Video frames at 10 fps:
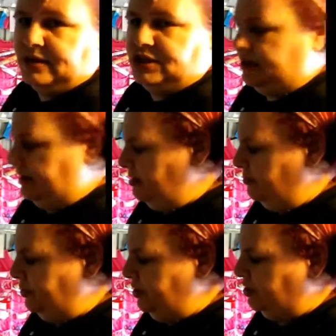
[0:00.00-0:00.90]
actually,
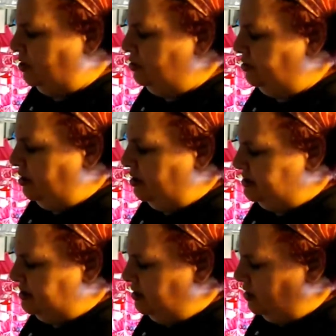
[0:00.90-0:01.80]
but you could
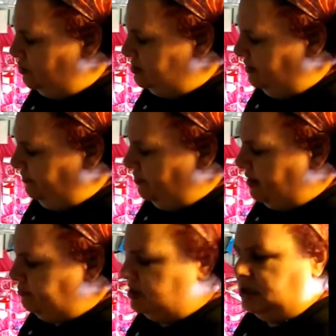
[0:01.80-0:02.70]
still use it for
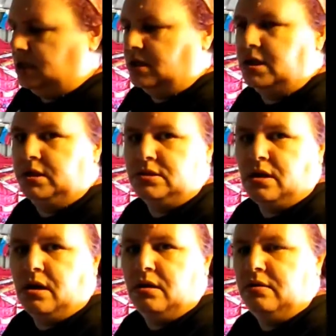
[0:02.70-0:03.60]
rounding your corners
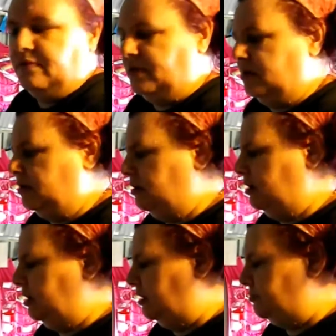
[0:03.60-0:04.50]
off,
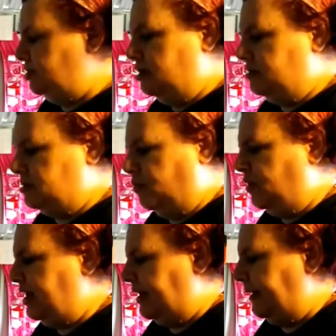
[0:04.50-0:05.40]
you know. I'm sure there's a
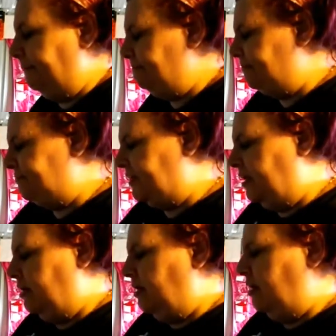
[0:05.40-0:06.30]
way.
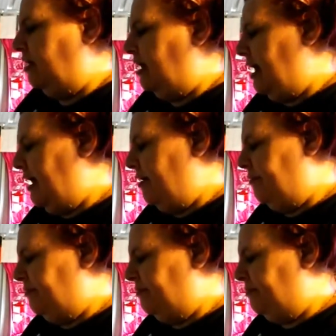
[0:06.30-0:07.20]

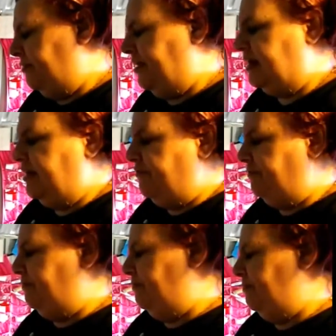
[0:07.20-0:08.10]
The gift